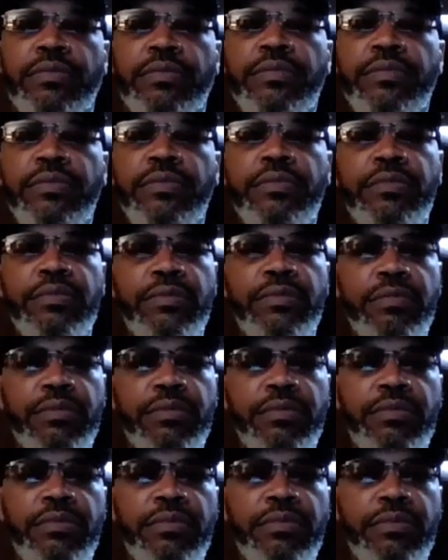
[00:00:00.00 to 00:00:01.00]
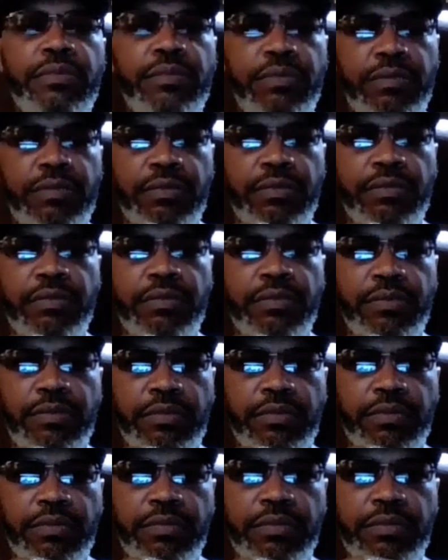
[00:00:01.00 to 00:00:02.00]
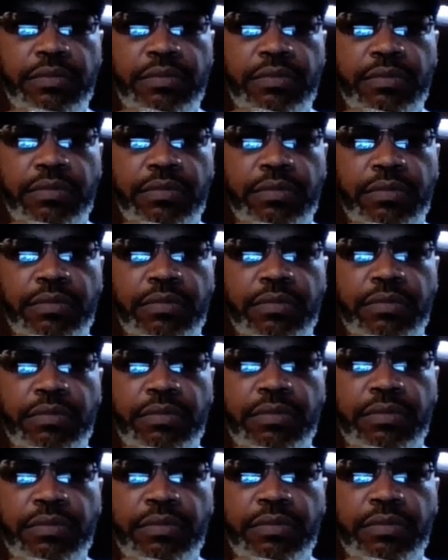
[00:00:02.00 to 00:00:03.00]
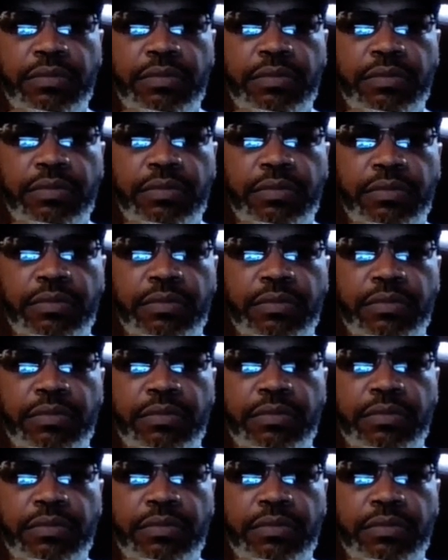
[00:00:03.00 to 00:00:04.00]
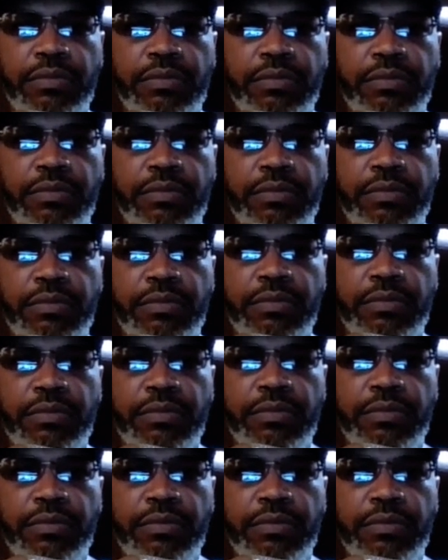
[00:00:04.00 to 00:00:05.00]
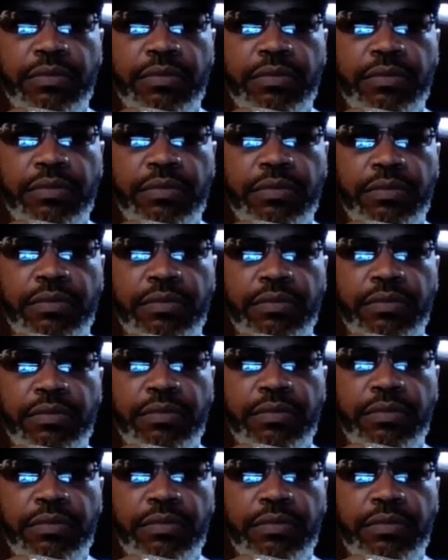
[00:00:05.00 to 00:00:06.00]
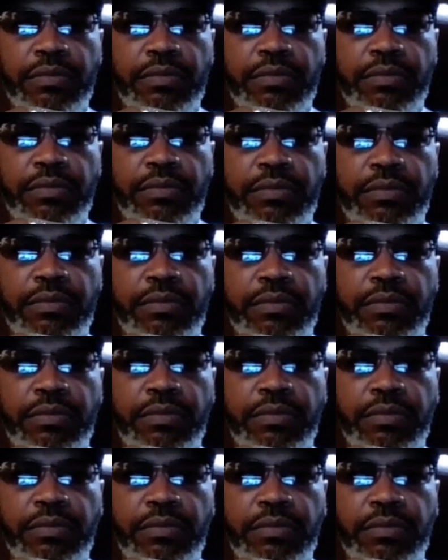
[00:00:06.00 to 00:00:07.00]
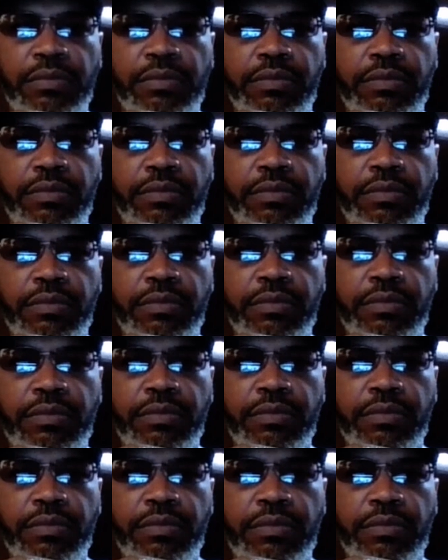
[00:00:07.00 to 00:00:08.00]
(silent)